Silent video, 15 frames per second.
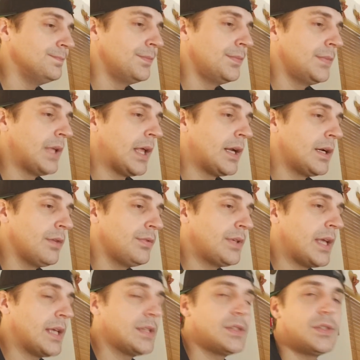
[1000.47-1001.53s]
not enough
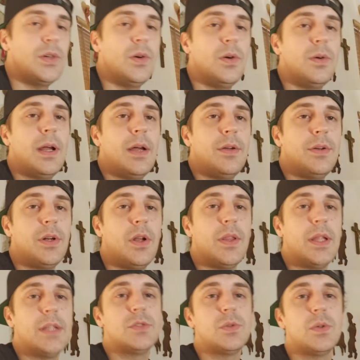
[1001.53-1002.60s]
tests to go around and all
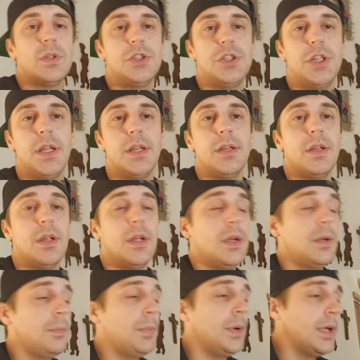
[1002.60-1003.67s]
that sort of shit.
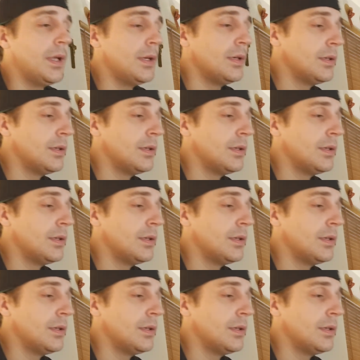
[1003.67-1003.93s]
But,